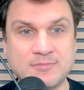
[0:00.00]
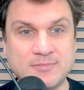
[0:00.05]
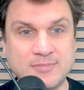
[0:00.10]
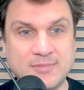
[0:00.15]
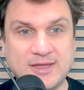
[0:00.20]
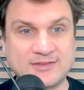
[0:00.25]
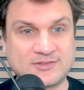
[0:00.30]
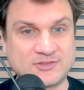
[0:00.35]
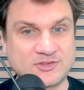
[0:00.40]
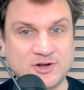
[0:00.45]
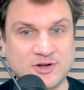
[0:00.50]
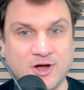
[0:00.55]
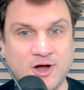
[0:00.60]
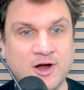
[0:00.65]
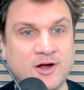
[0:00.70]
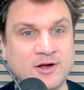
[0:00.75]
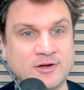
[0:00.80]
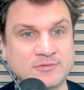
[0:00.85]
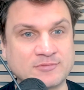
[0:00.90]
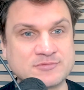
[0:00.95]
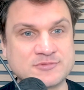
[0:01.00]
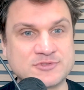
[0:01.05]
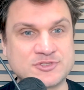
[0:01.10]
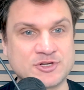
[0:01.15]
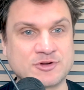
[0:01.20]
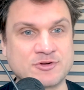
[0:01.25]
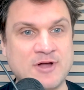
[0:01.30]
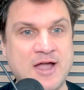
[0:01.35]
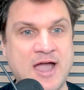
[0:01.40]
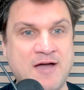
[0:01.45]
It's an art to
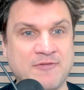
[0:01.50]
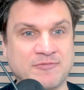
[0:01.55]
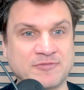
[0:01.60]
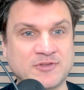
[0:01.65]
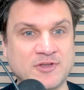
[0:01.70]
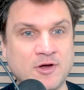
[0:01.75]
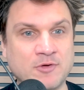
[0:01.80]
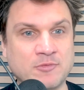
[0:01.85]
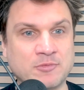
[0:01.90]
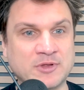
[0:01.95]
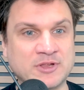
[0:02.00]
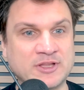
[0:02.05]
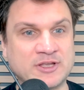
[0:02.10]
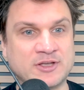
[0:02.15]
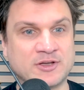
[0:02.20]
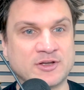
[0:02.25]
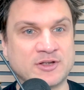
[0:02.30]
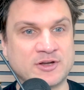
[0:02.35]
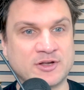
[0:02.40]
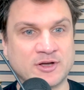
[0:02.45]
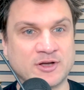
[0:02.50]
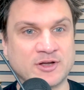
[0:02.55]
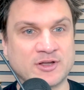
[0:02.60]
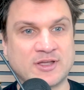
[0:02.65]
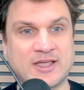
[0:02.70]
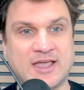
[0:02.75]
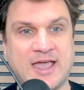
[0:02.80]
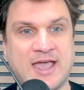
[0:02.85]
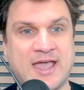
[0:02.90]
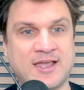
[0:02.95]
craft a really good hook.
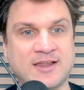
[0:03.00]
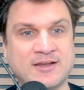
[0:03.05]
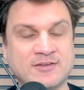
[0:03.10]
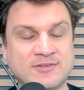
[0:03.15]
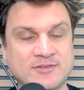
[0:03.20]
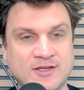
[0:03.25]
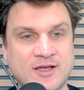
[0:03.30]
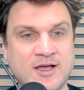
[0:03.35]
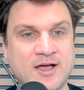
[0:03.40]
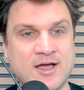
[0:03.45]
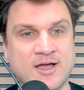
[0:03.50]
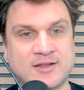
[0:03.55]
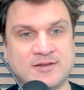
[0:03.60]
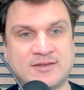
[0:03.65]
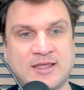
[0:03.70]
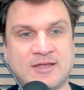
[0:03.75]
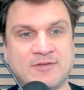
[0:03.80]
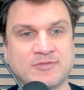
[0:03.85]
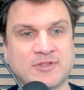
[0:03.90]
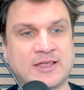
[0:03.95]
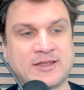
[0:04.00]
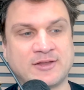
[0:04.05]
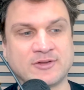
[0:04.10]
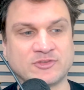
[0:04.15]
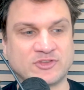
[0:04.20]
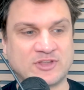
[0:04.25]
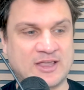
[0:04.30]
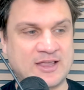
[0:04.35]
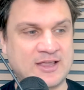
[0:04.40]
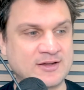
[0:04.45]
And Dave, like you're
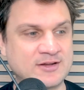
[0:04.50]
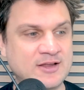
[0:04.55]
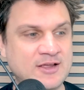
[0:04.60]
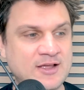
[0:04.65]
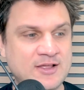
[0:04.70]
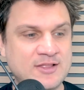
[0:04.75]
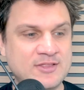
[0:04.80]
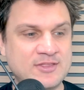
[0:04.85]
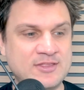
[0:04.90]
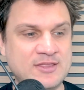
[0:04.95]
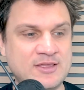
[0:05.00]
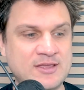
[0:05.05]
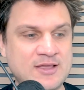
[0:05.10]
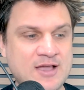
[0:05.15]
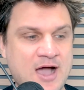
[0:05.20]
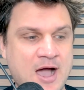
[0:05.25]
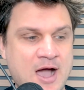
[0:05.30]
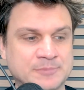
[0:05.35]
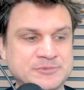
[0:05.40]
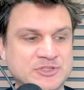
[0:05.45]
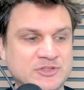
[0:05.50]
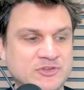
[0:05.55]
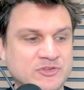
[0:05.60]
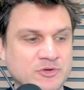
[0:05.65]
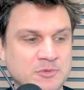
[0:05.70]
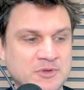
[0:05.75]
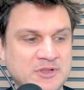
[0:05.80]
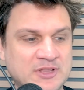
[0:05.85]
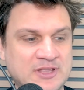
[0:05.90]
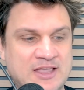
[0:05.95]
saying, the options are
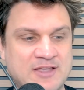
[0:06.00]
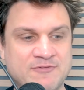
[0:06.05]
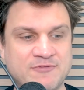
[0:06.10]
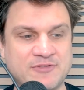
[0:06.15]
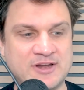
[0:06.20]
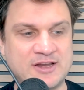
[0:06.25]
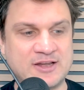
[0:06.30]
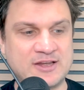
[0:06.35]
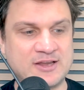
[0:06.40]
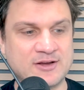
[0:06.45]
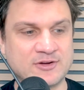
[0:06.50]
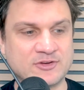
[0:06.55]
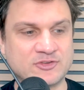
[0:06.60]
really infinite here.